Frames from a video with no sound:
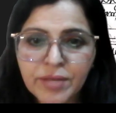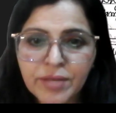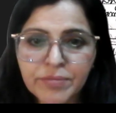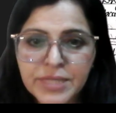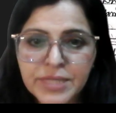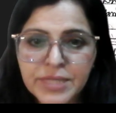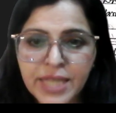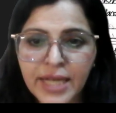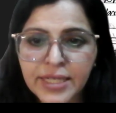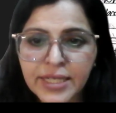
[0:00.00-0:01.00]

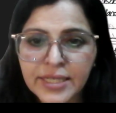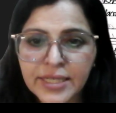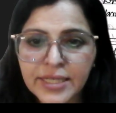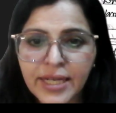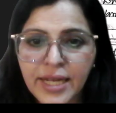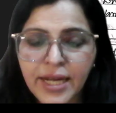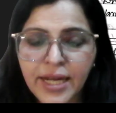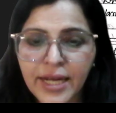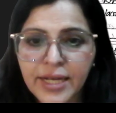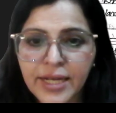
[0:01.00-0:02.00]
Metallic
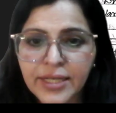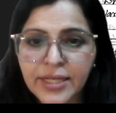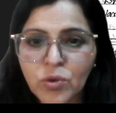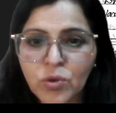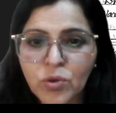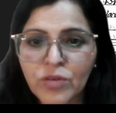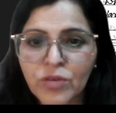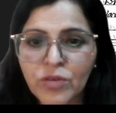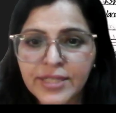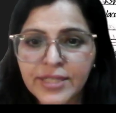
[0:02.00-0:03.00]
and
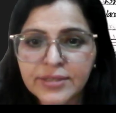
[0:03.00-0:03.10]
covalent,